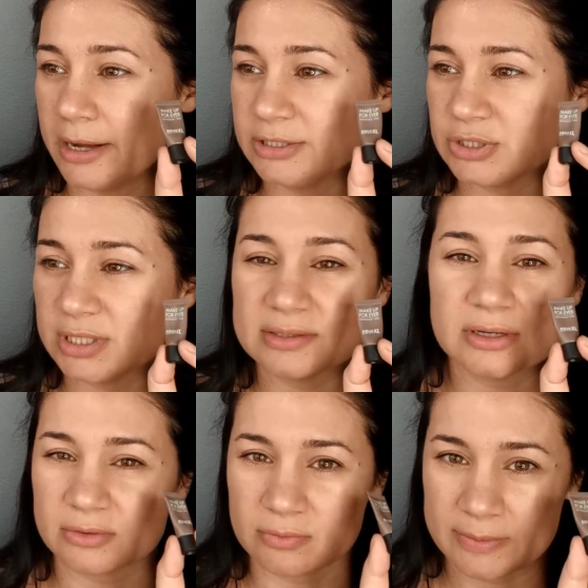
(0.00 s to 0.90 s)
I checked
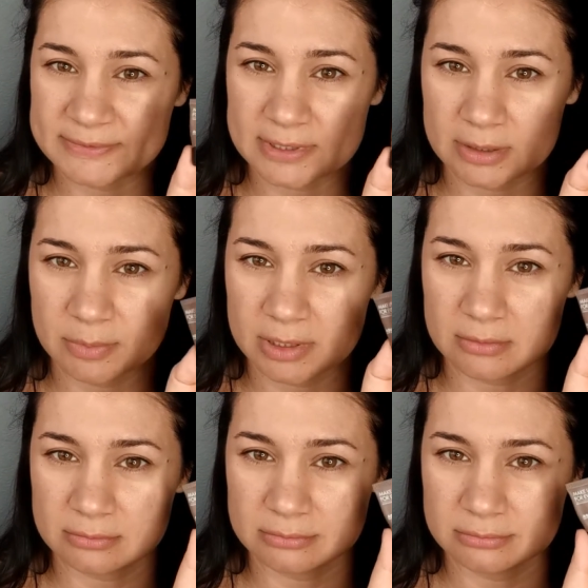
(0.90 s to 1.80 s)
their website, but
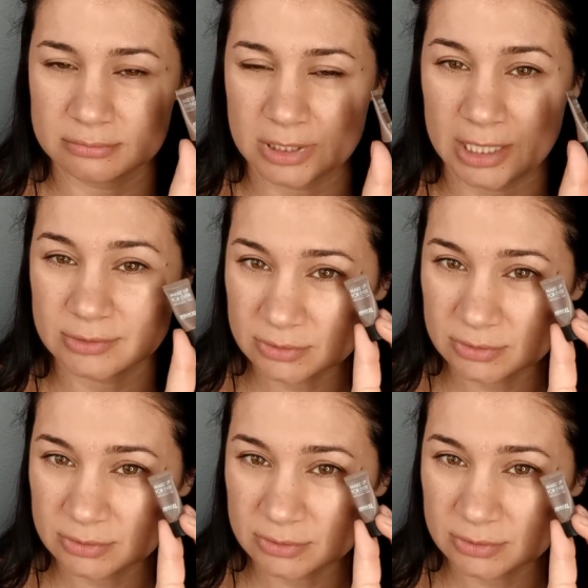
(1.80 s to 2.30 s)
I